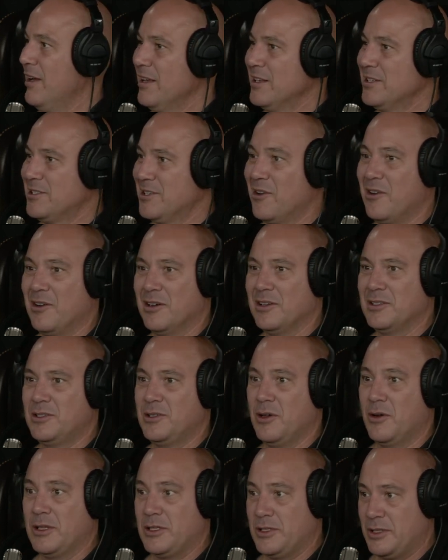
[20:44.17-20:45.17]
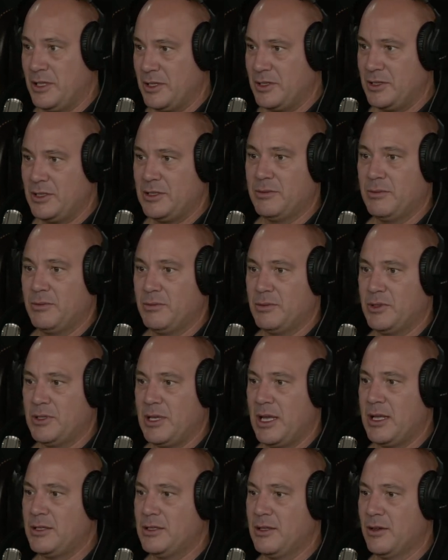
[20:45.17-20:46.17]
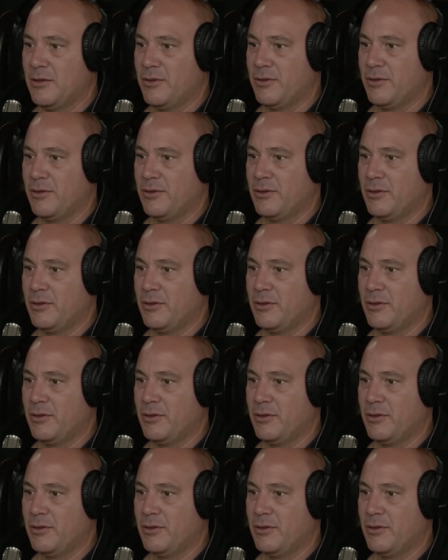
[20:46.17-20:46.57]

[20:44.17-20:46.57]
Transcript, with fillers: So so it's this sense of